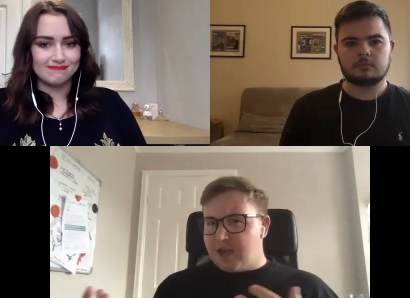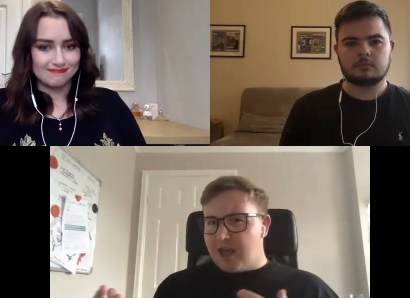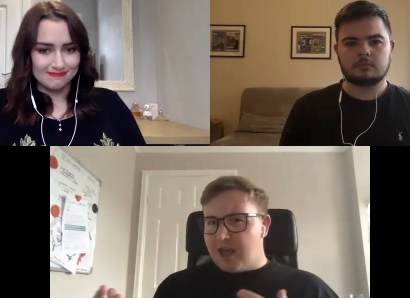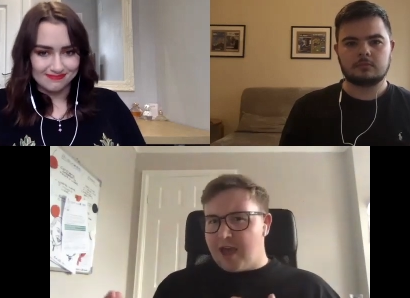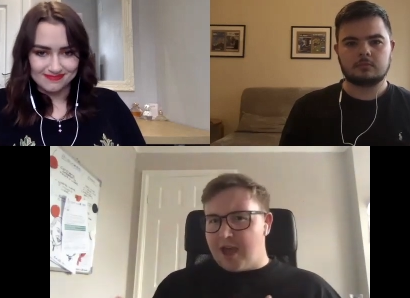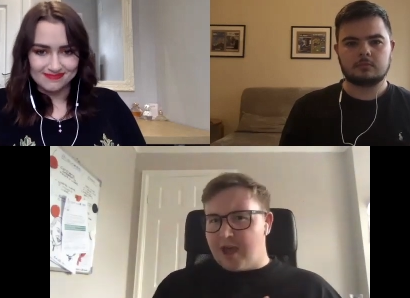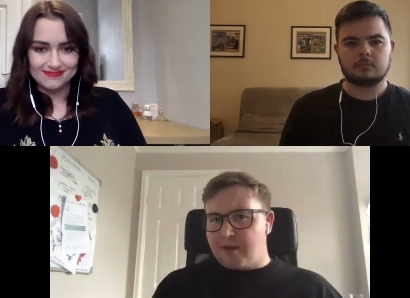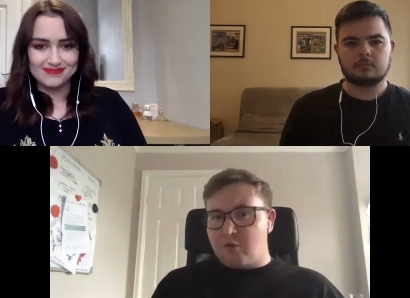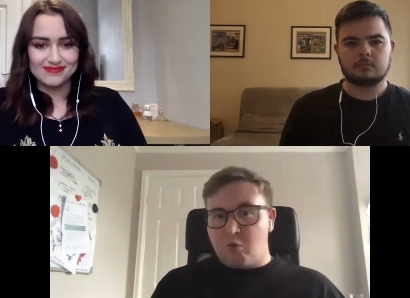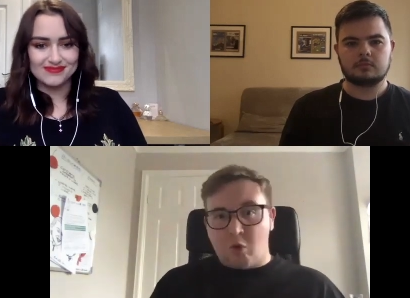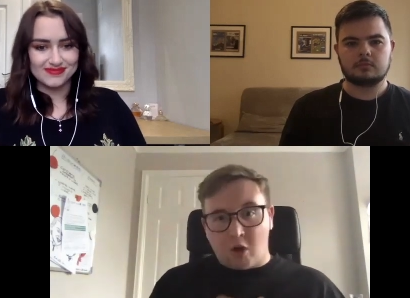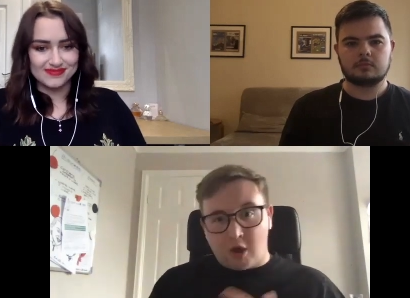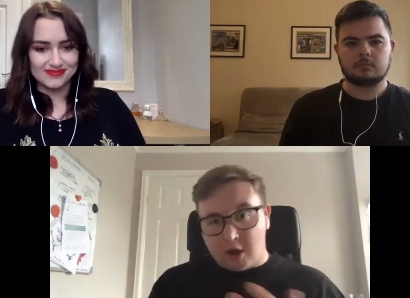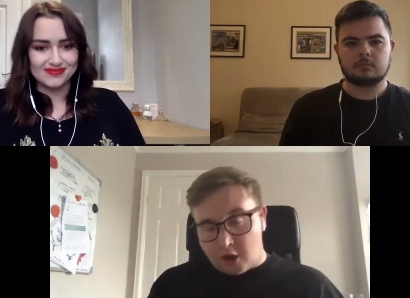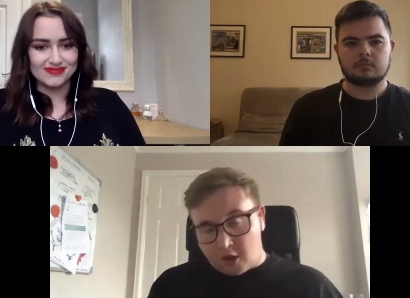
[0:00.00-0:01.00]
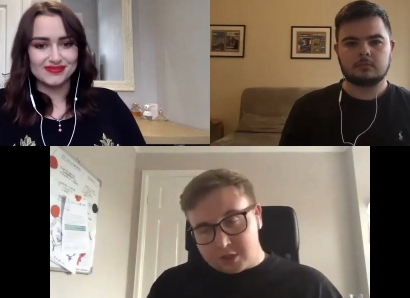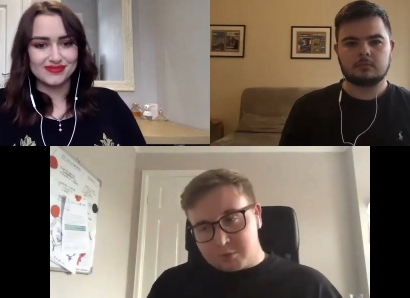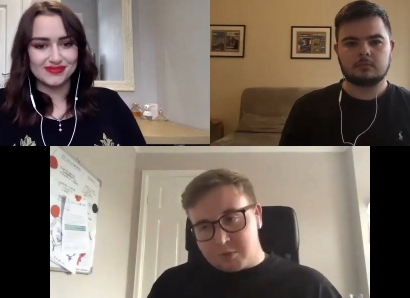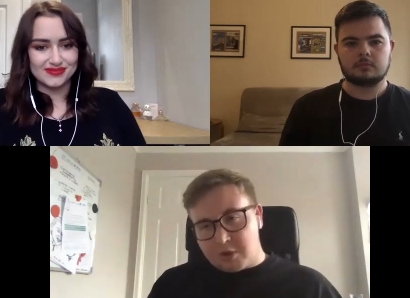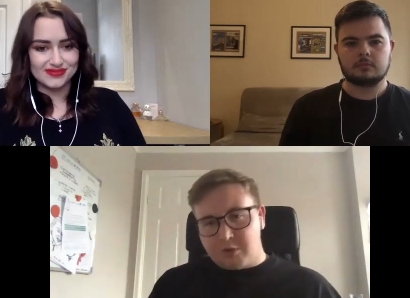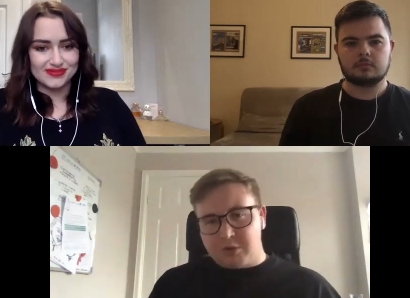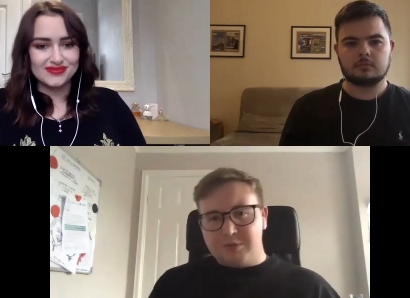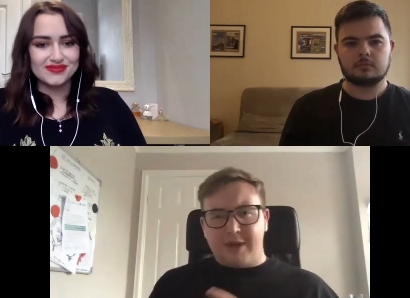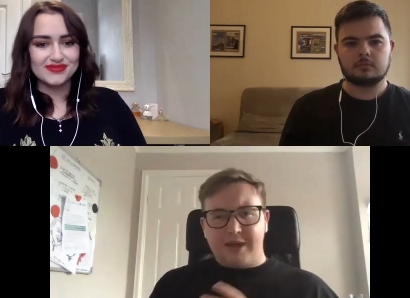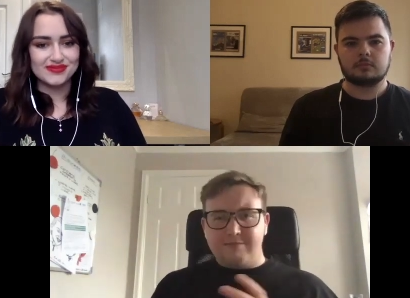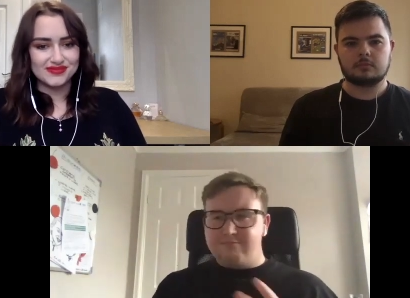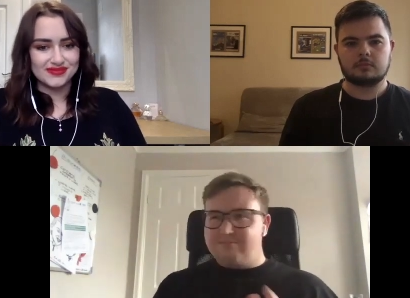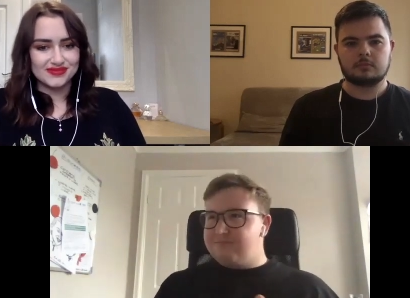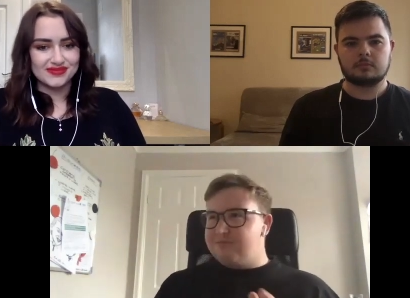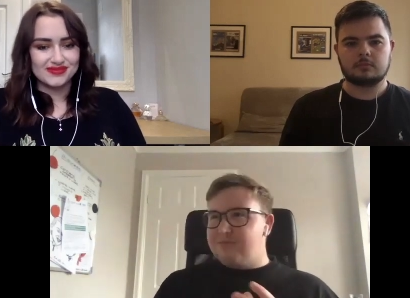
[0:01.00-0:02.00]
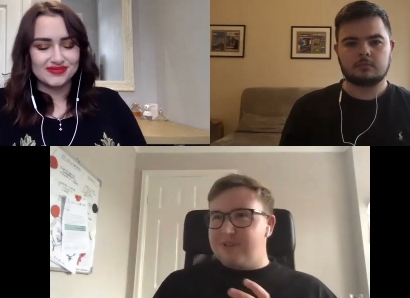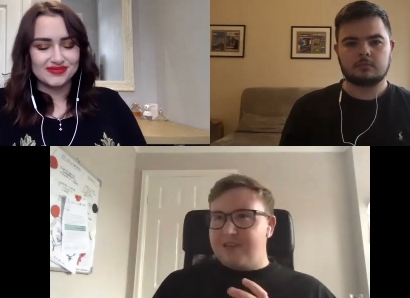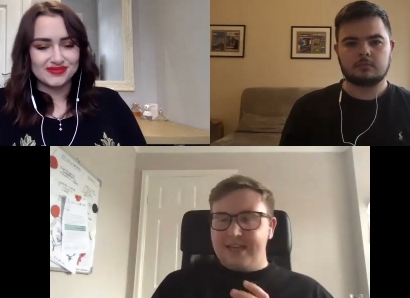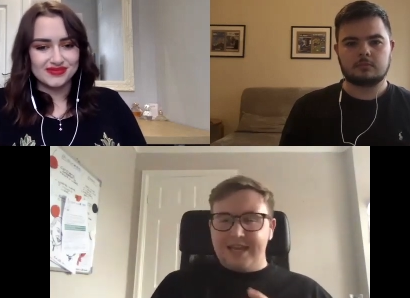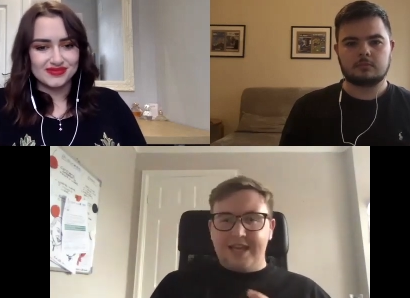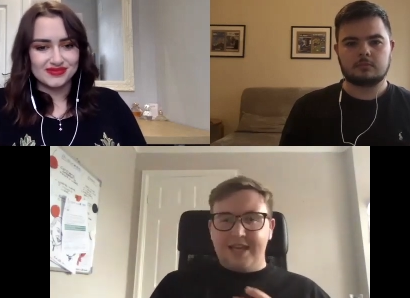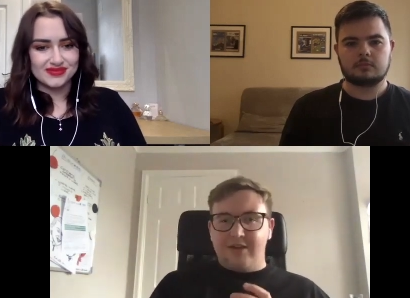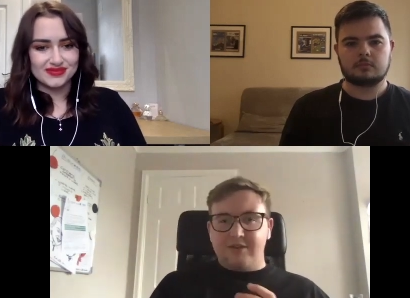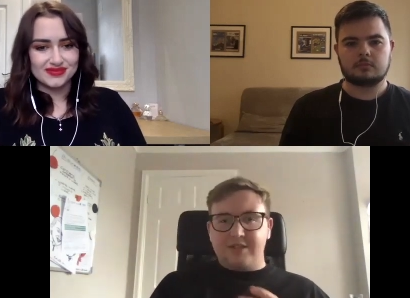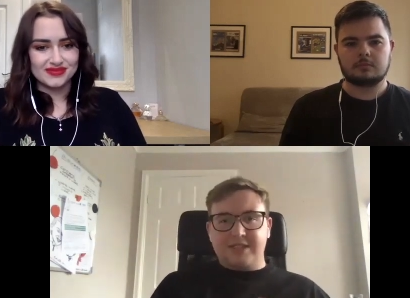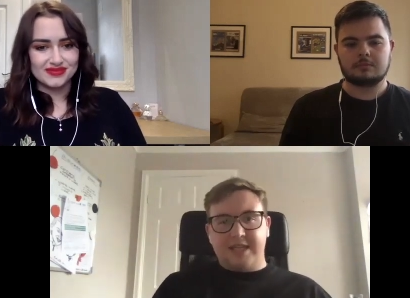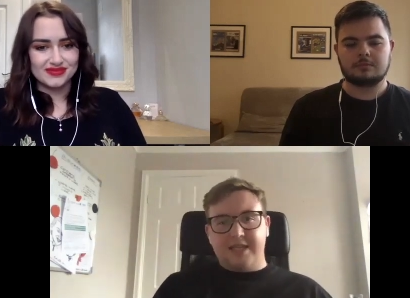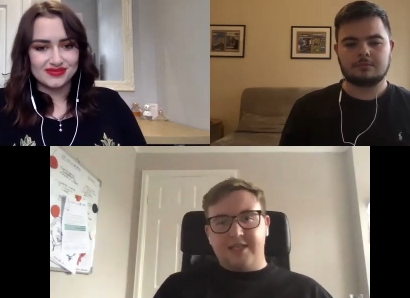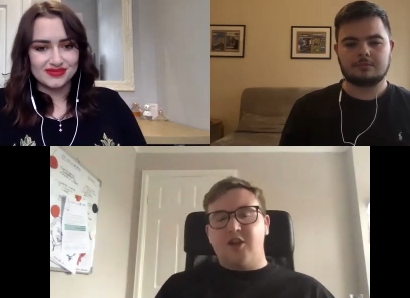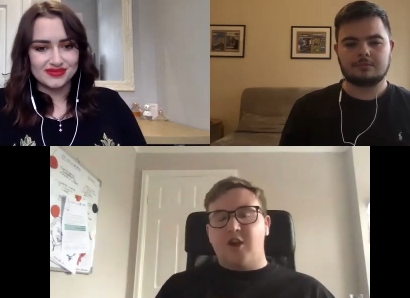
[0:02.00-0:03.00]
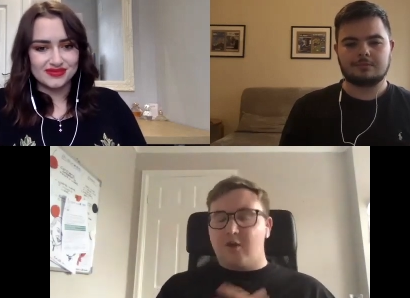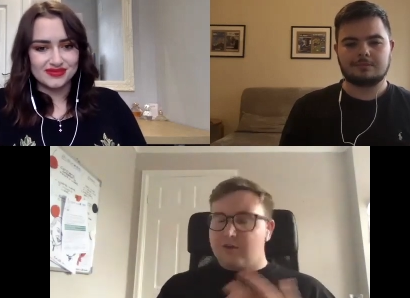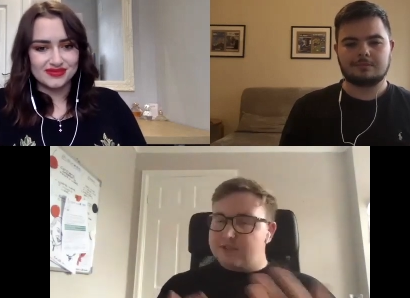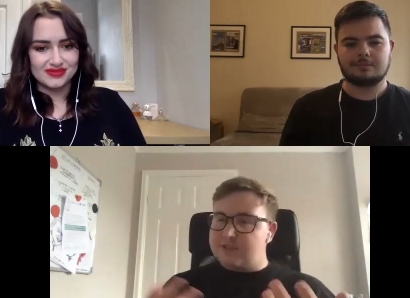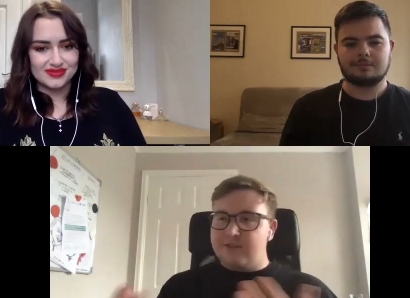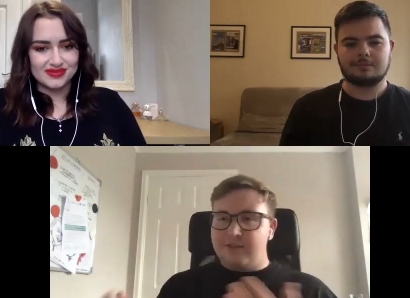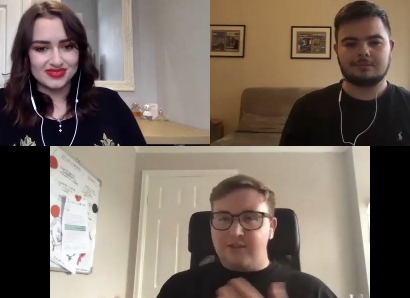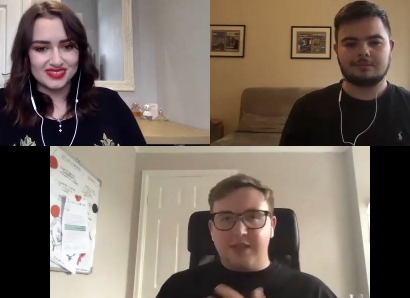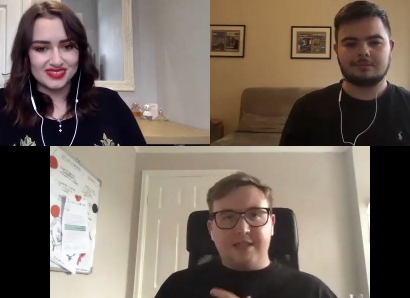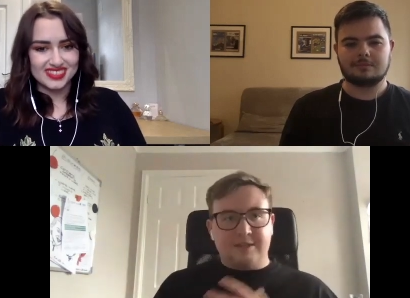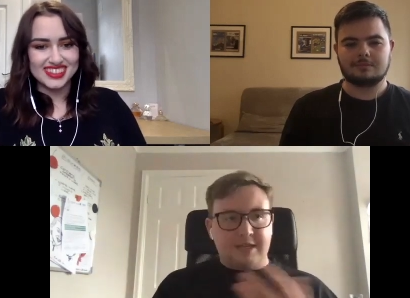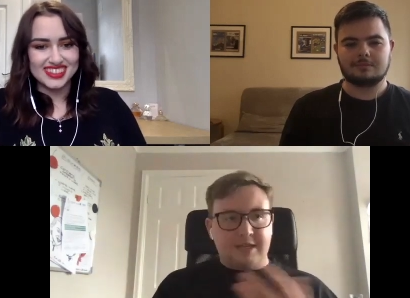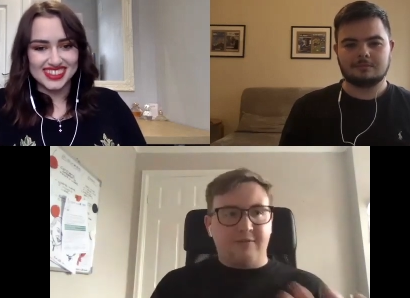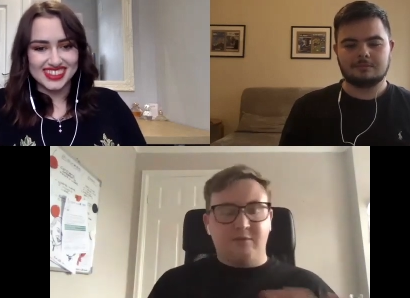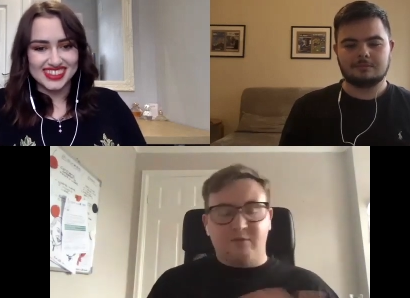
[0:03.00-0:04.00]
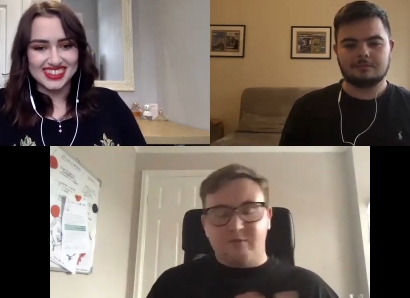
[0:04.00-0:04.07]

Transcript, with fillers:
Speaker 1: uh, quite a lot as well, which made little sense. I know it's, it's different